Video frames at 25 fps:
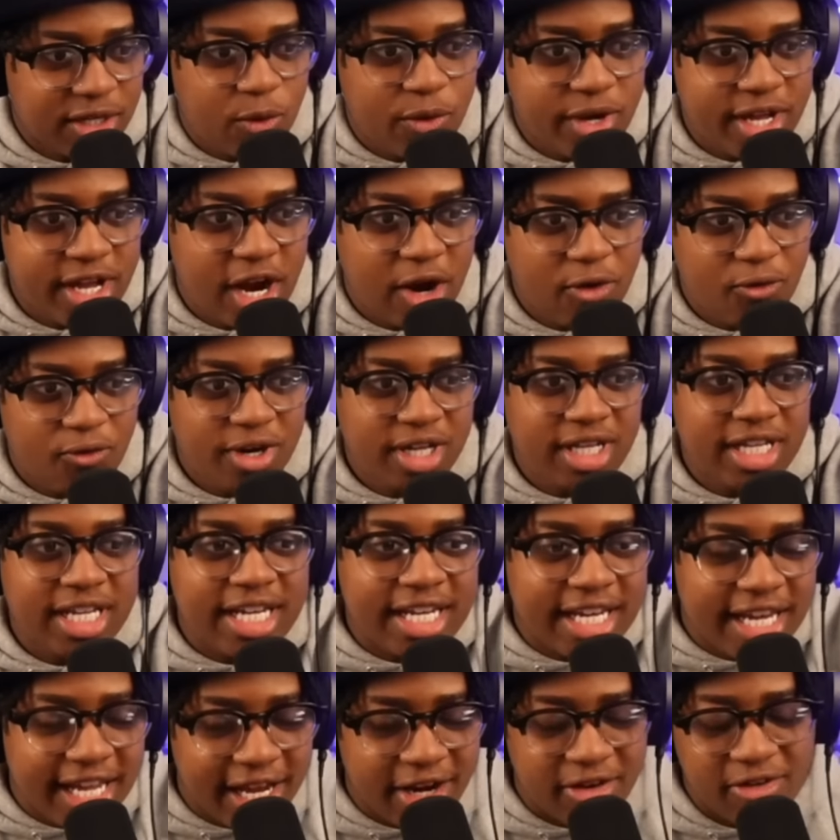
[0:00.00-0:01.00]
We are really
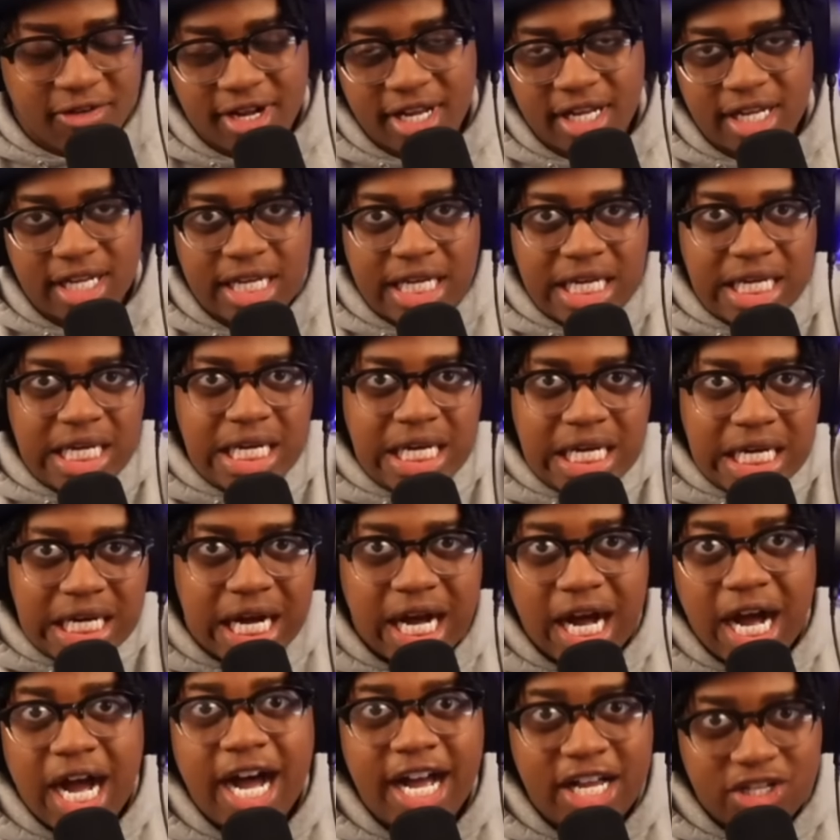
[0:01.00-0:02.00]
nearing
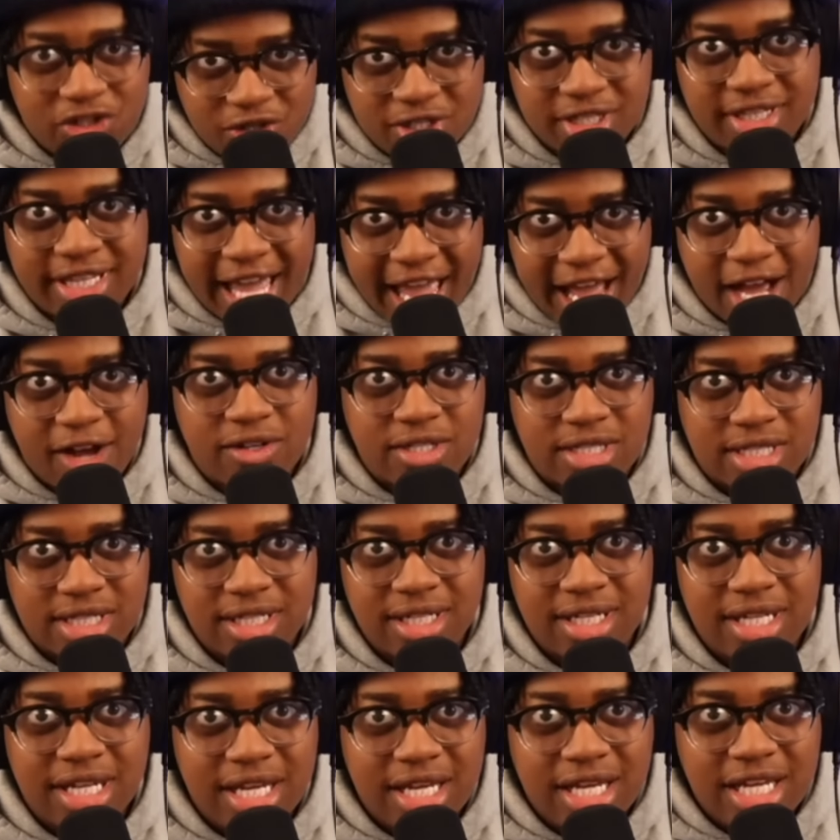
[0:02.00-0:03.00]

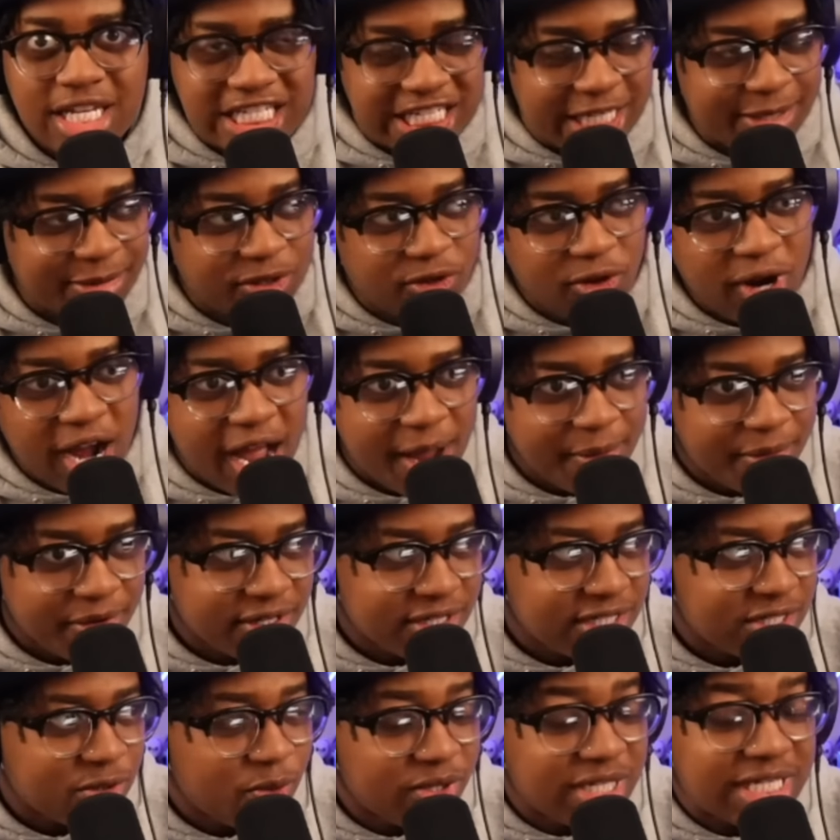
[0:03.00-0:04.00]
100,000
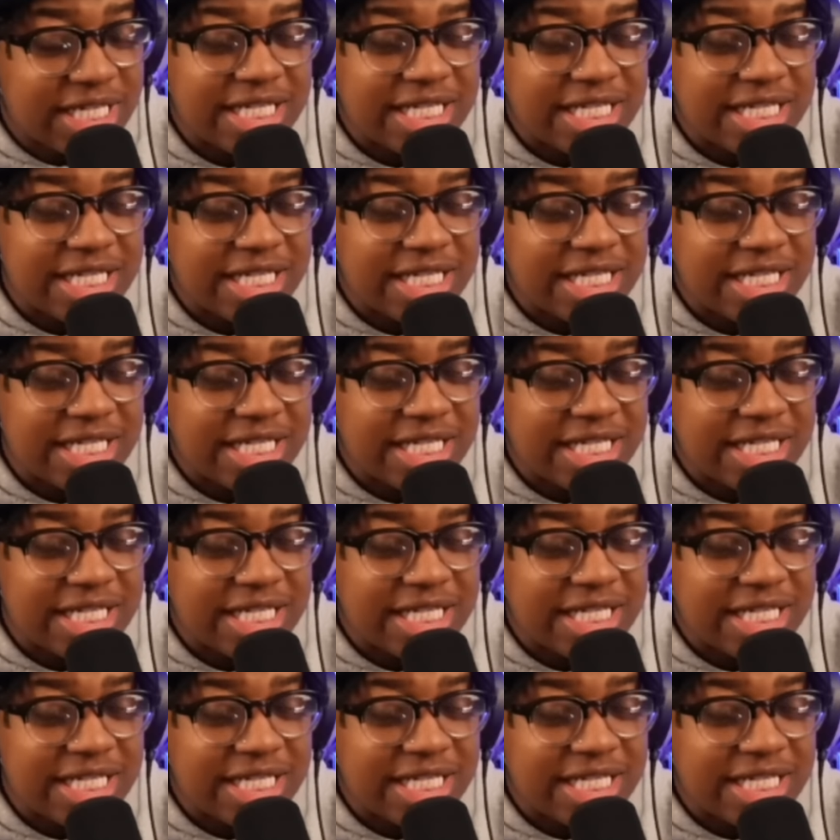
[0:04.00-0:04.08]
subscribers, which